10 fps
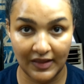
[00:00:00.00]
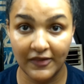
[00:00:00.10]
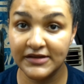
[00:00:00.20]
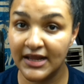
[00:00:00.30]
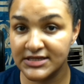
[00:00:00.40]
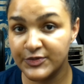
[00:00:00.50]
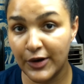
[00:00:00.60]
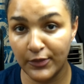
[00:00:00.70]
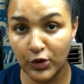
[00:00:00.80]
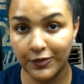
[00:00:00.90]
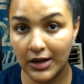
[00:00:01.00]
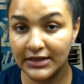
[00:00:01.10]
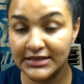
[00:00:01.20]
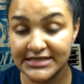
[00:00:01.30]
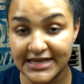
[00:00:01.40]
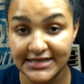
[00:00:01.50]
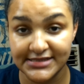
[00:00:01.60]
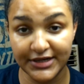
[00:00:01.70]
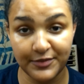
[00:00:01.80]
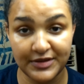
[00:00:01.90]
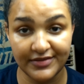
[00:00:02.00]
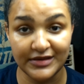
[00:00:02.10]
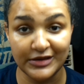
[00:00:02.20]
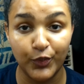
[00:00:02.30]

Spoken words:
The next primer product is gonna be the